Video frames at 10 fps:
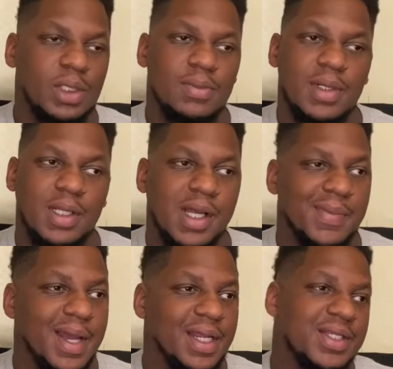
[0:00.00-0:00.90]
But look,
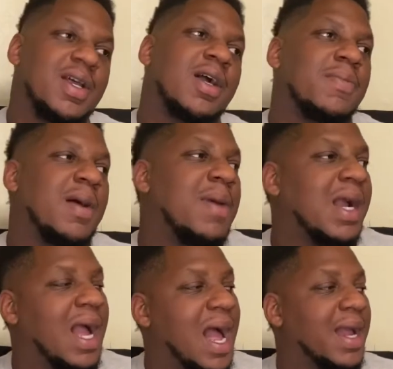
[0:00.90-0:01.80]
man, let's talk about my
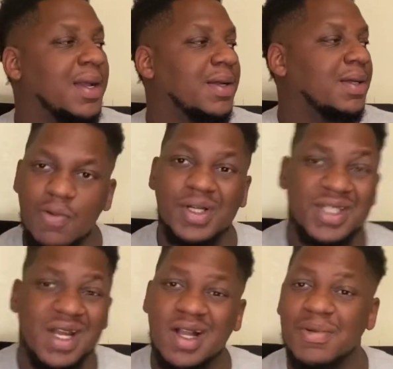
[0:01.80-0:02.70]
guy. I want to
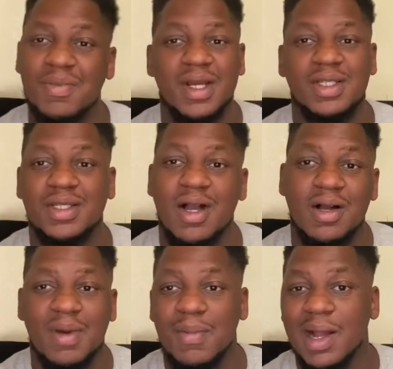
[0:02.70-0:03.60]
take a couple minutes to talk
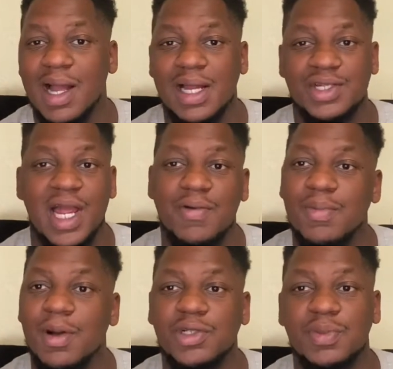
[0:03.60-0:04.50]
about my guy, Chadwick
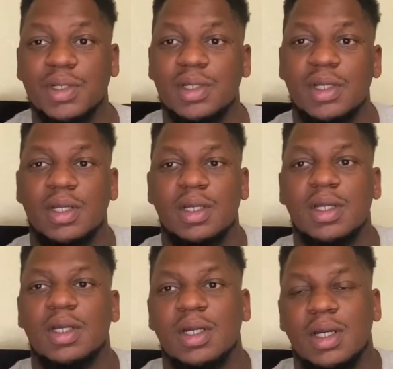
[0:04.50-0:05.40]
Bozeman.
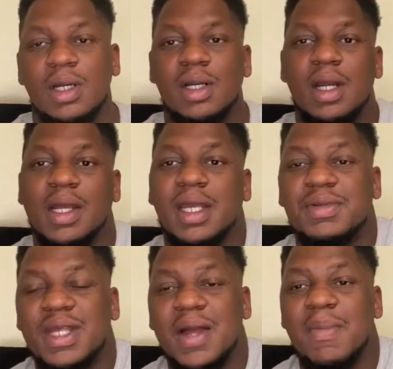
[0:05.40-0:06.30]
I keep
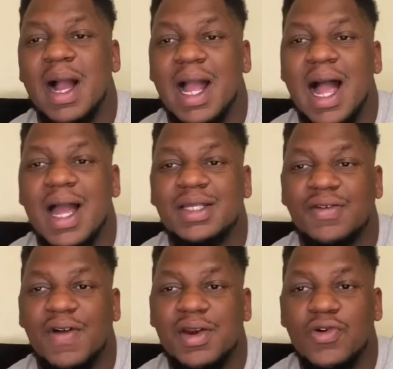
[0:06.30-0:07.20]
saying my guy as if
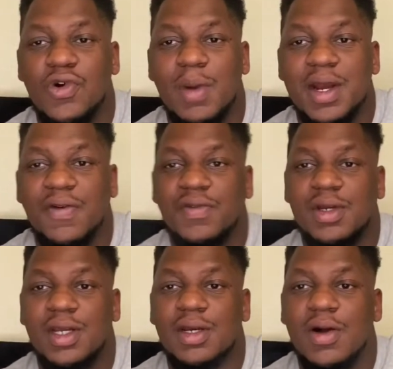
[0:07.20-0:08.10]
I knew him. I definitely
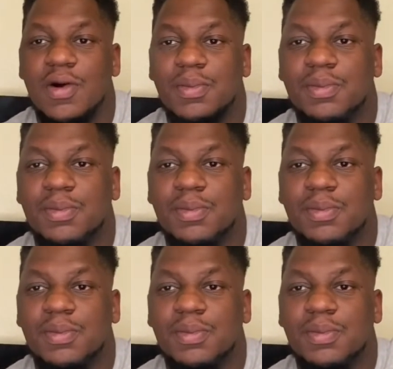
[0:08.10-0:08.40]
didn't know him.